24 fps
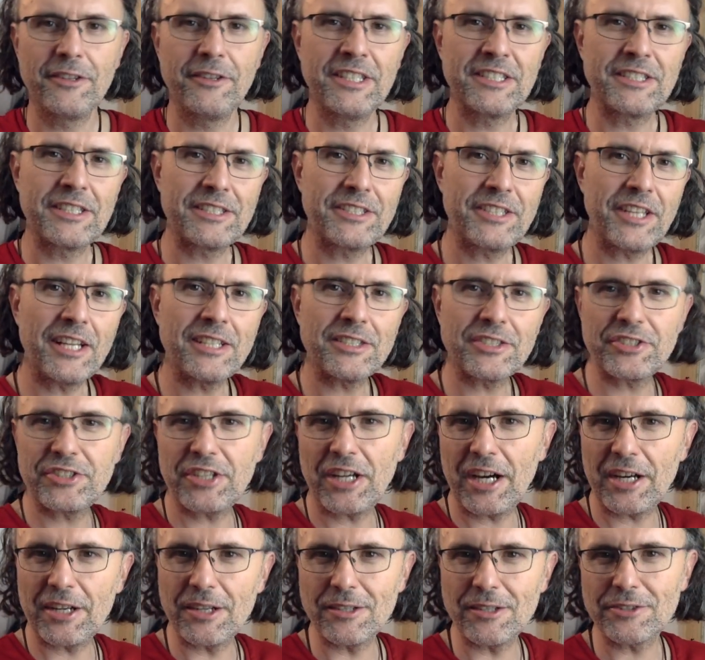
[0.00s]
intense
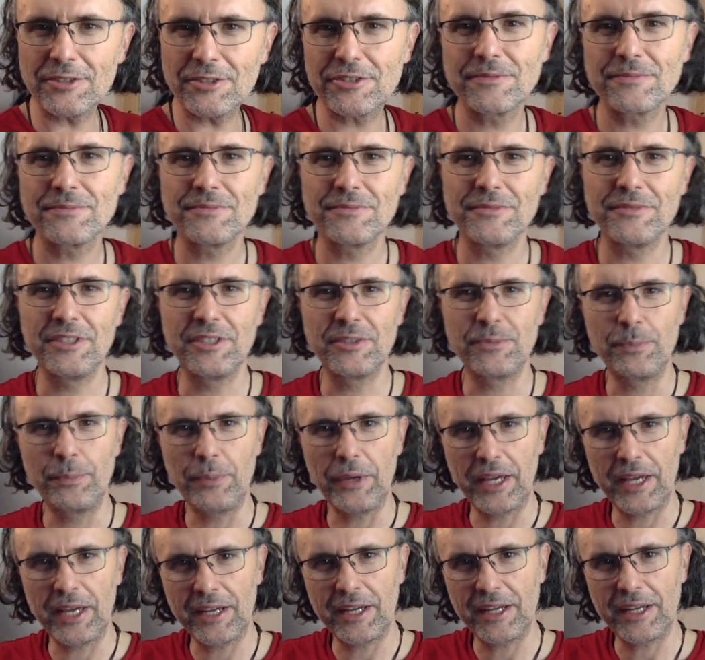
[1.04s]
shadows, these
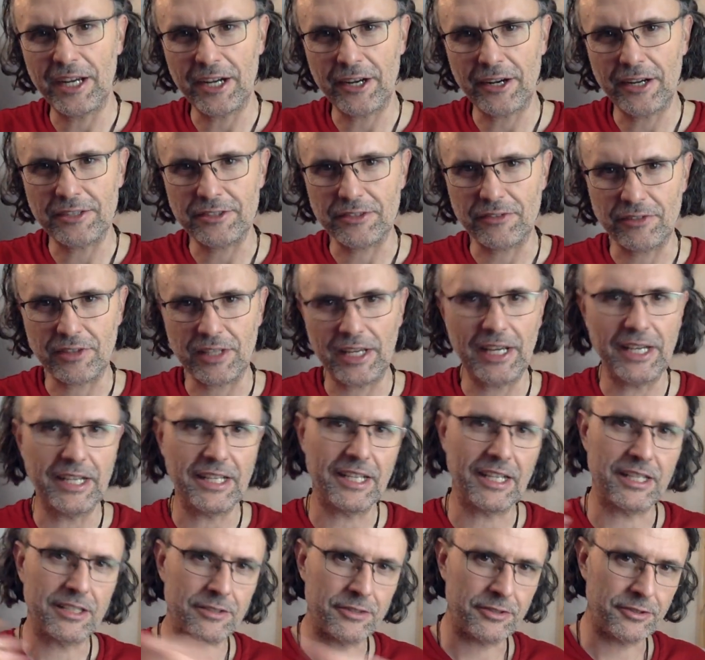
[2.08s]
big areas of light
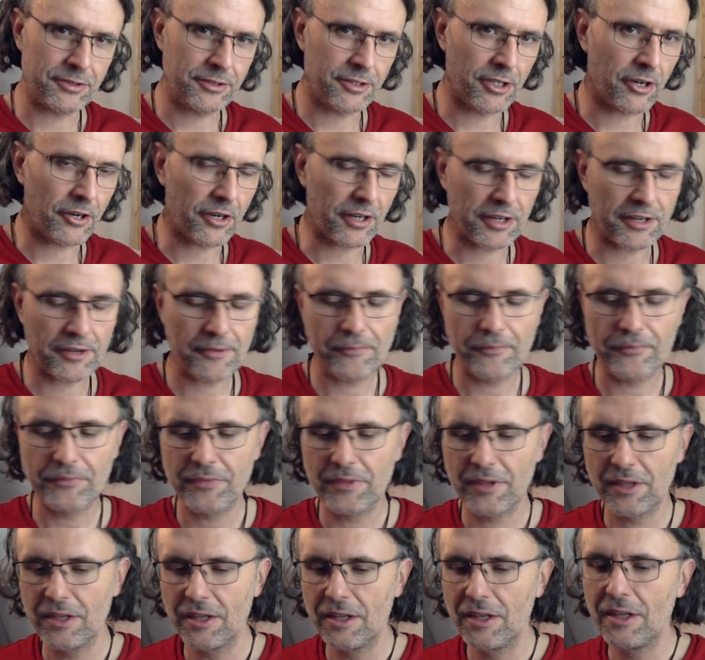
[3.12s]
and dark.
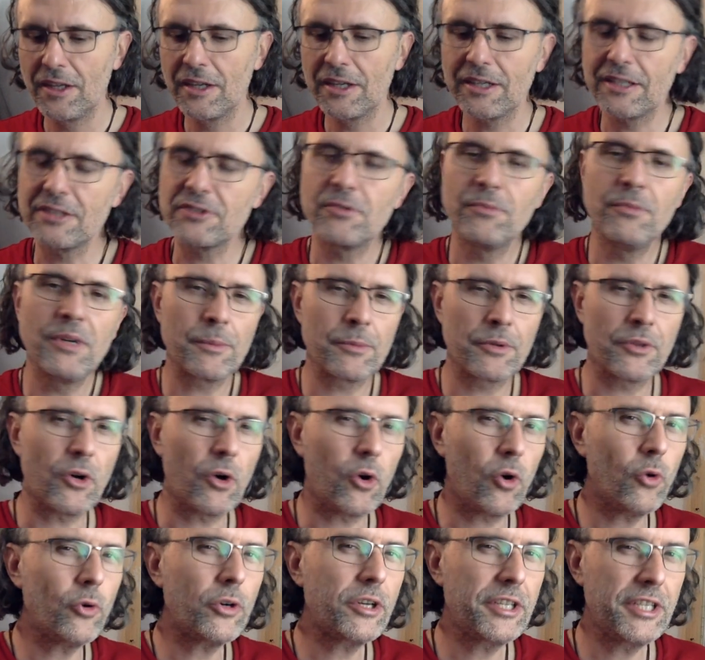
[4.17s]
Because remember, the
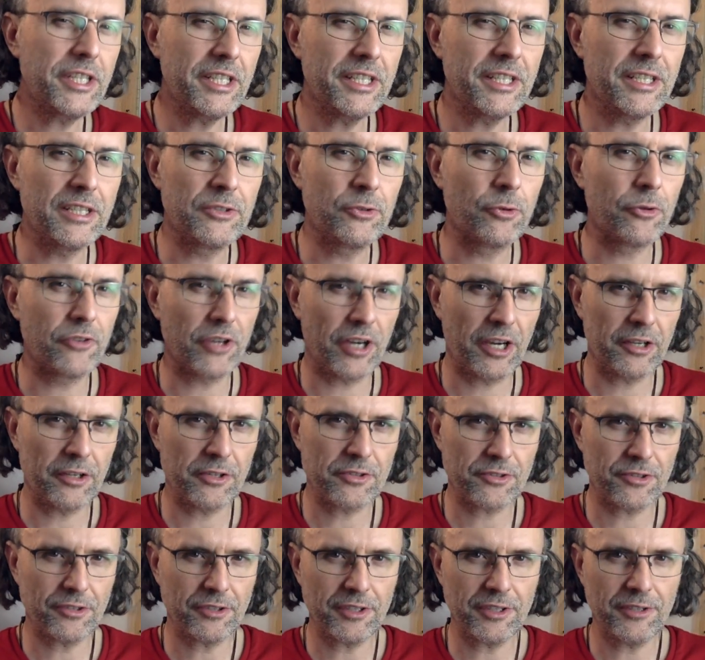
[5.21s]
whole key to a value
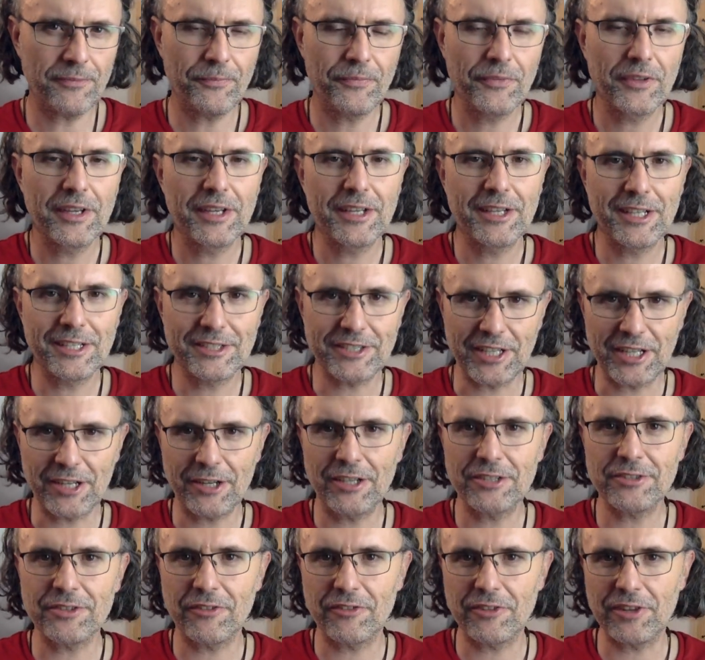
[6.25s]
drawing is
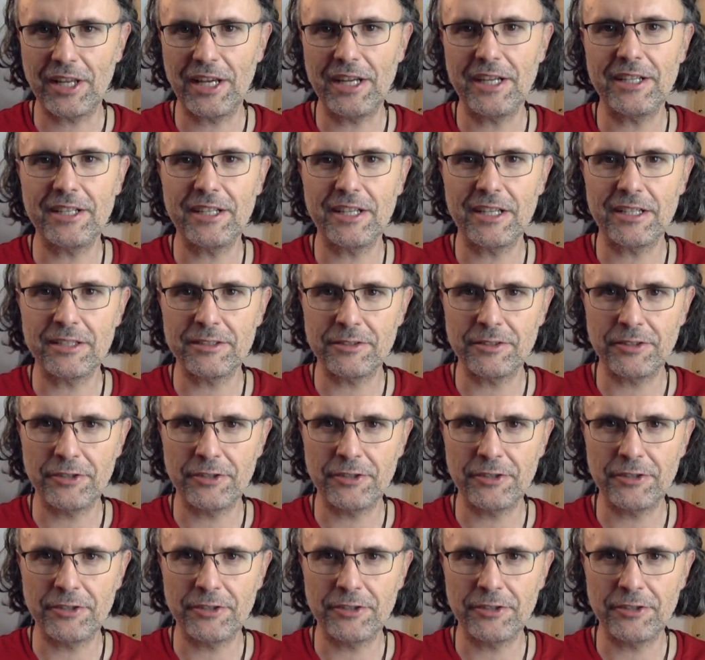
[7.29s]
areas of light and